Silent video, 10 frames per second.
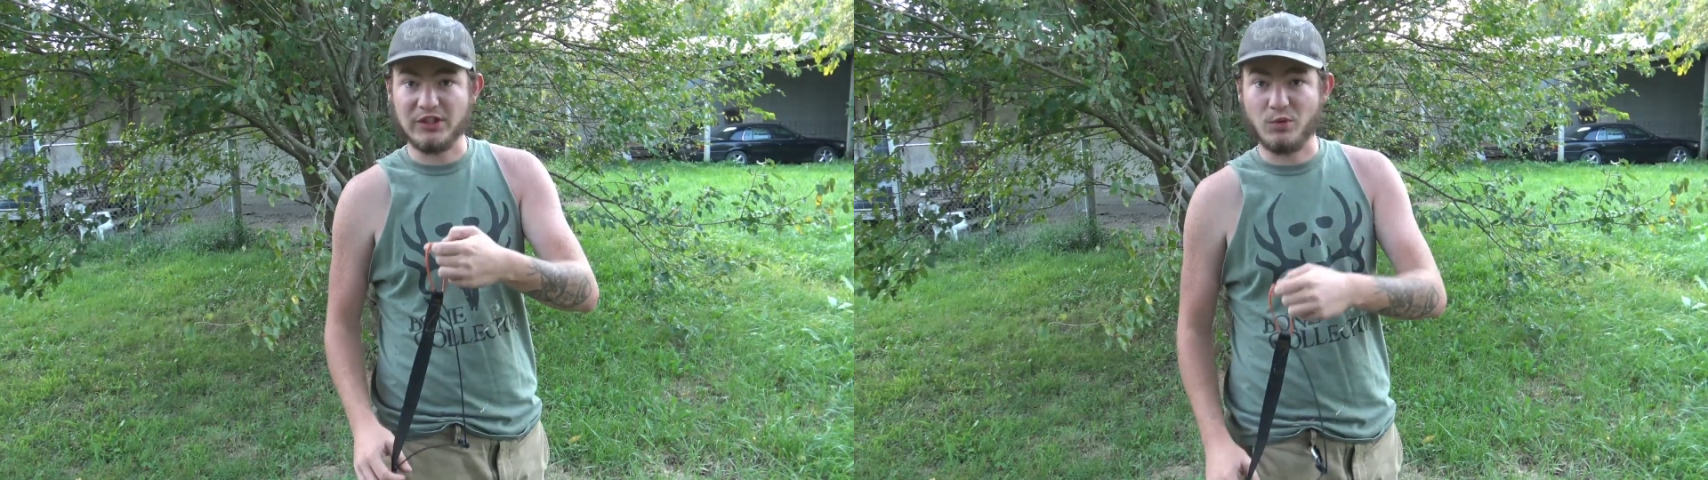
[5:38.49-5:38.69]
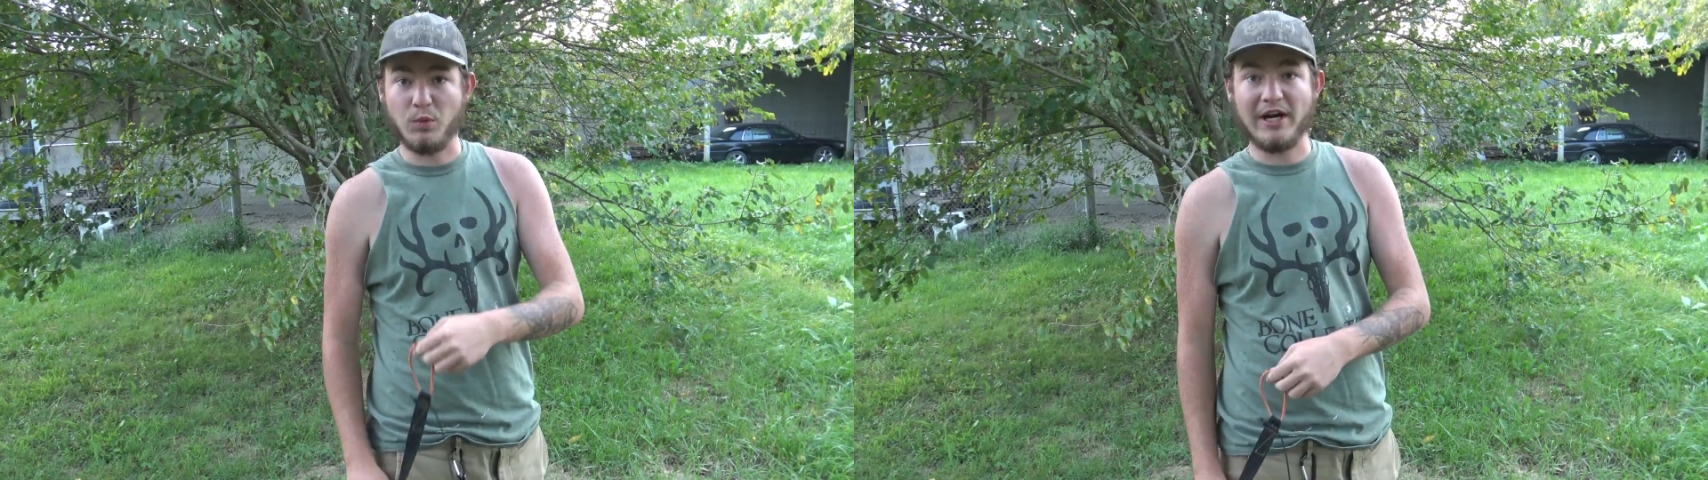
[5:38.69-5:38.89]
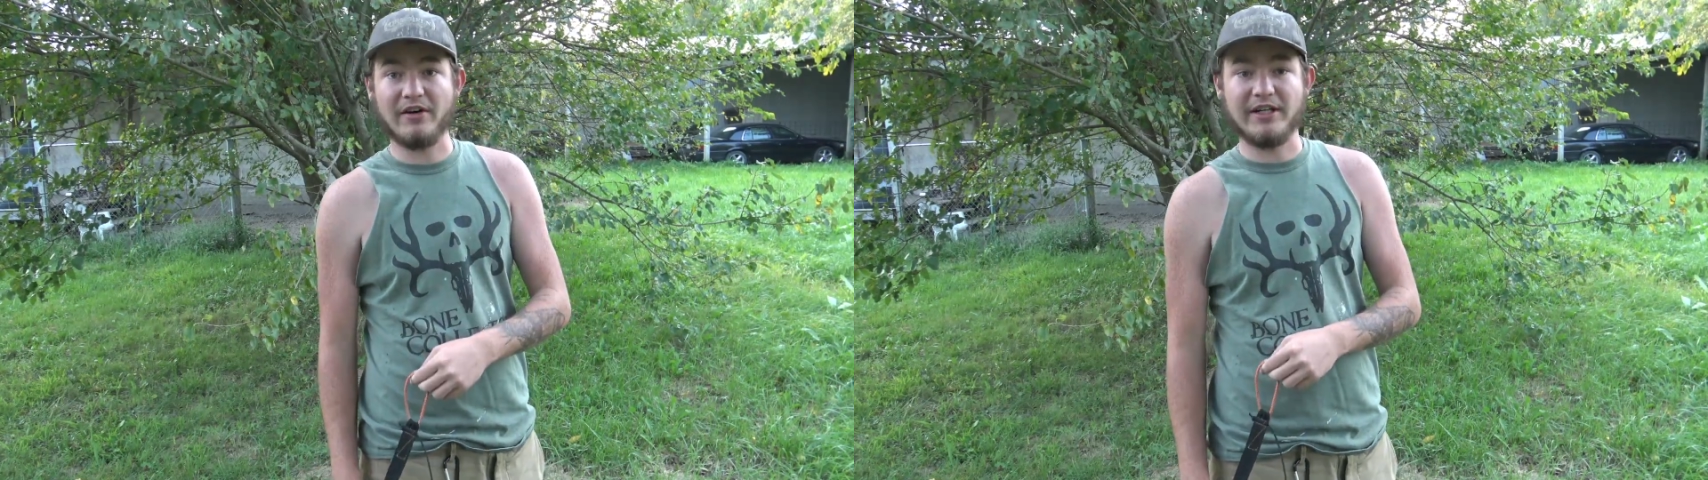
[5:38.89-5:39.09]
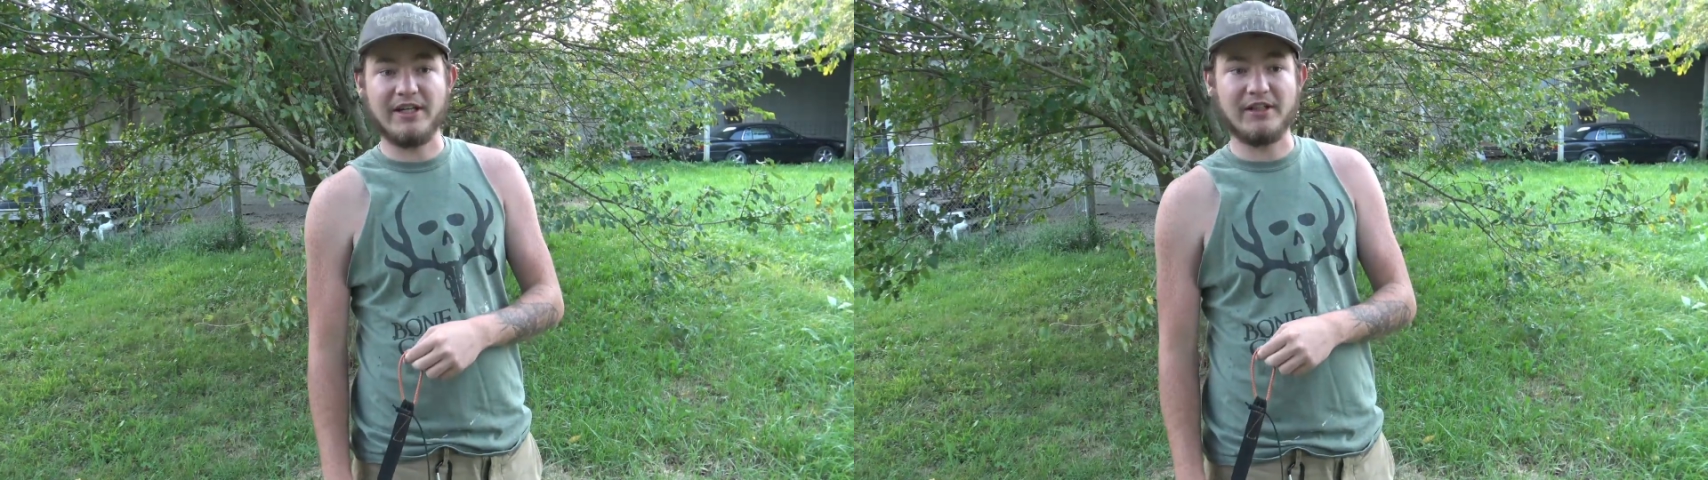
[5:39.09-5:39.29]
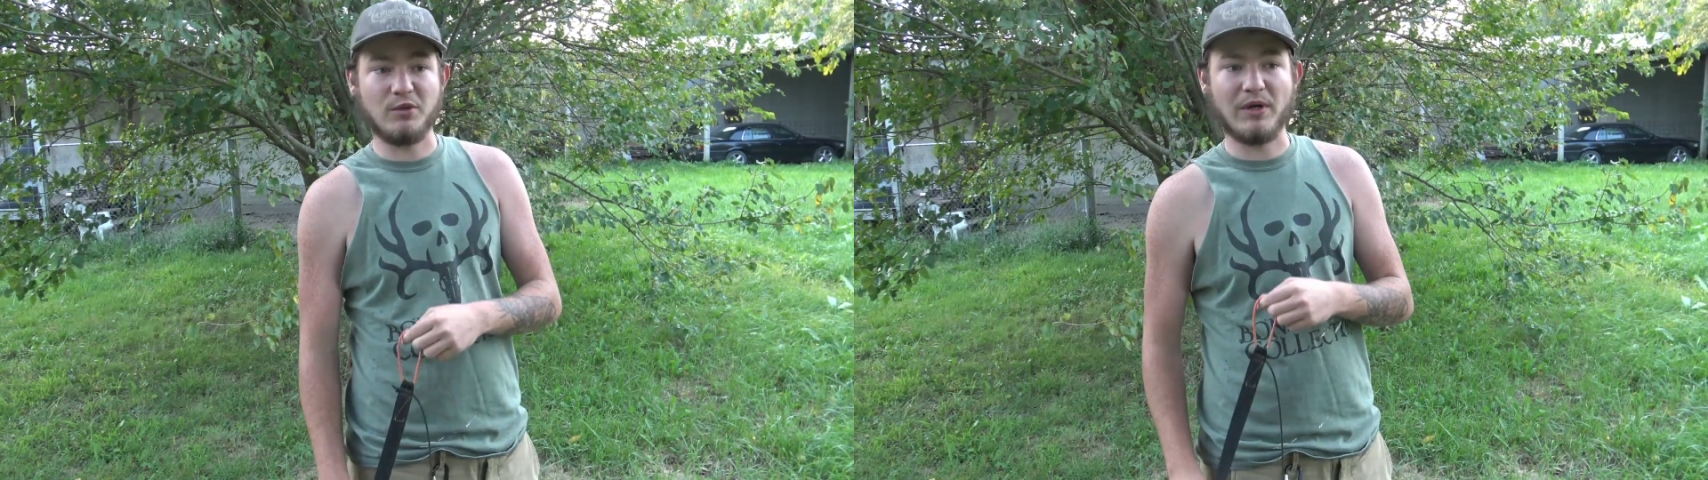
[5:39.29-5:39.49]
You wear it
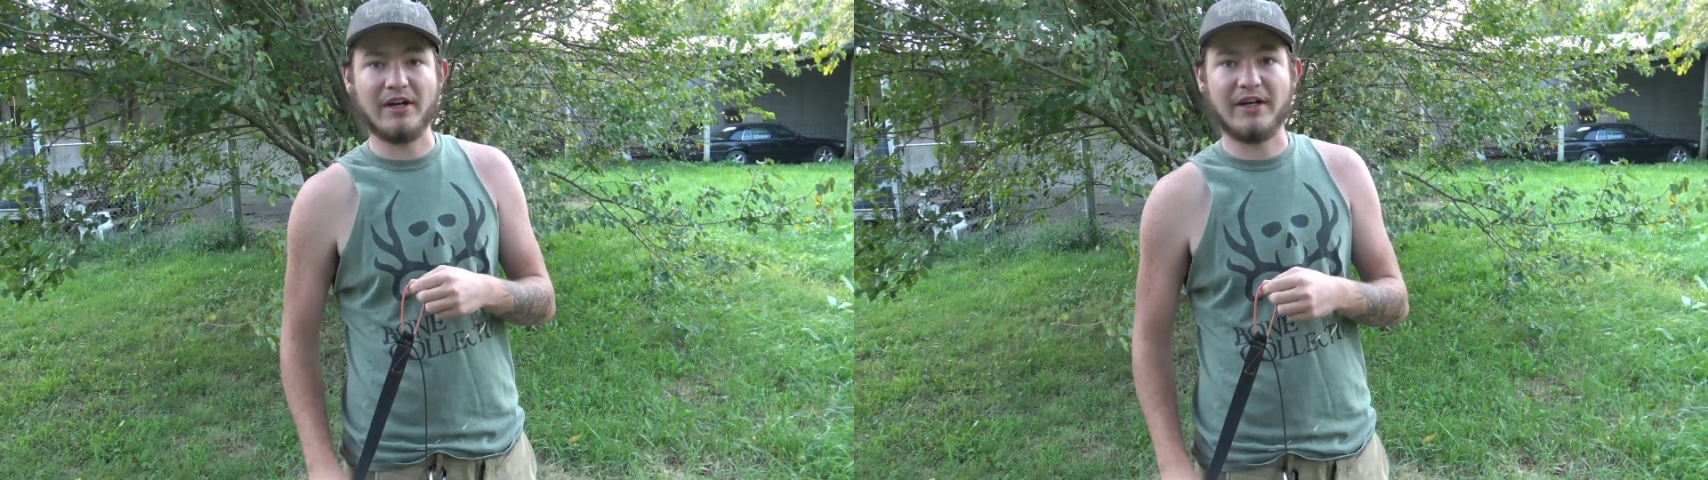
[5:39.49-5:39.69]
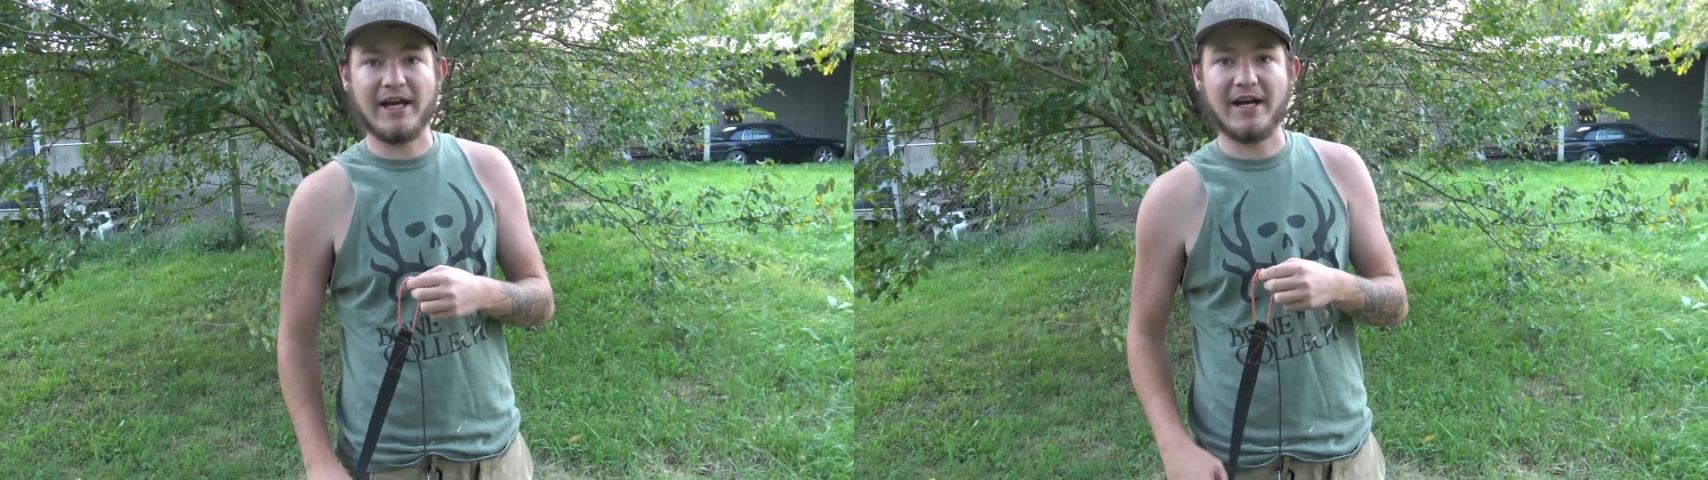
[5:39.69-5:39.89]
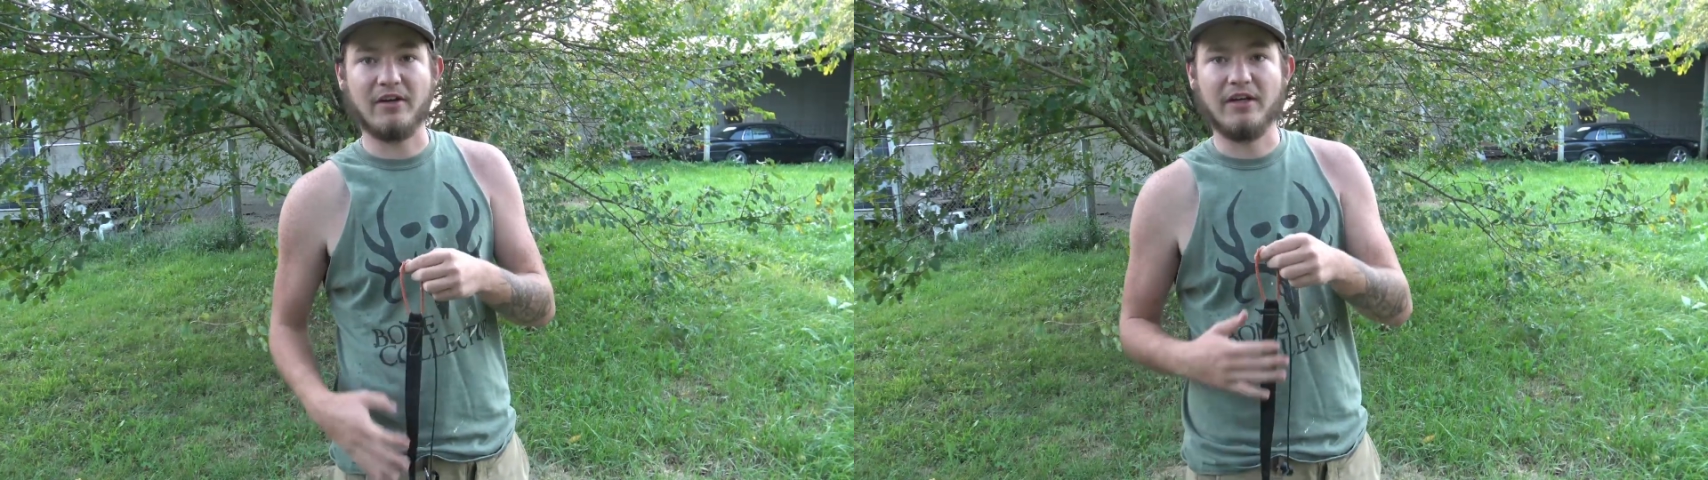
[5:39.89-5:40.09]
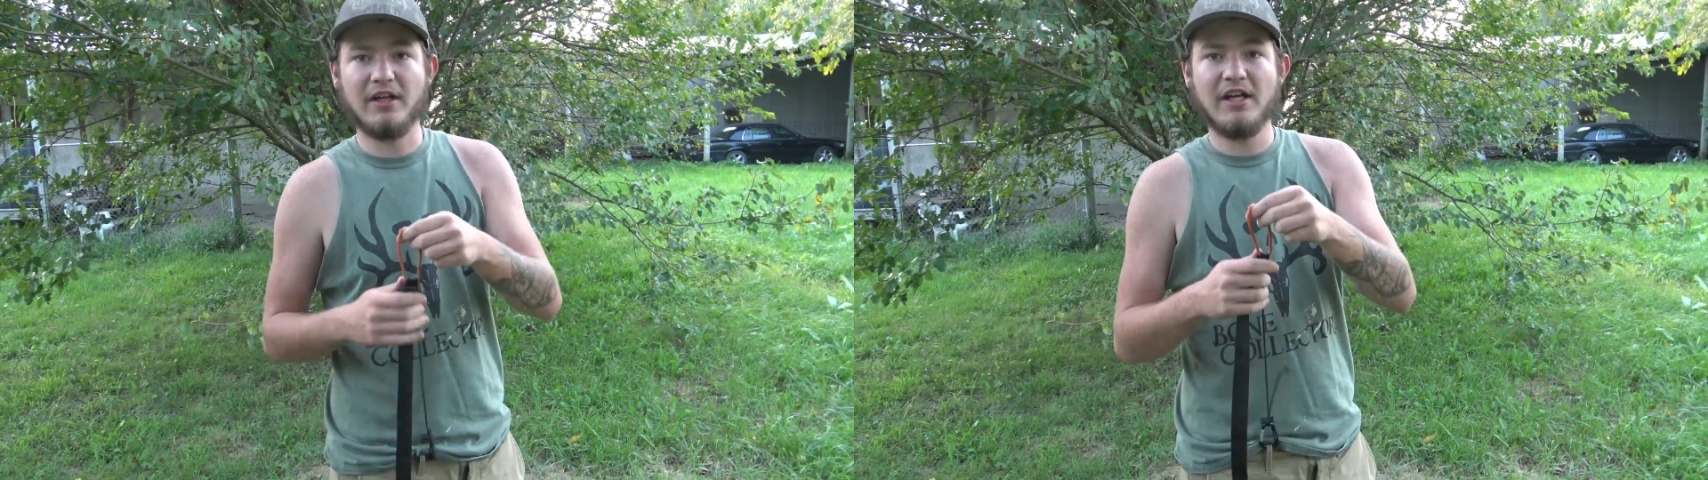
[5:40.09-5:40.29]
in, you wear it out.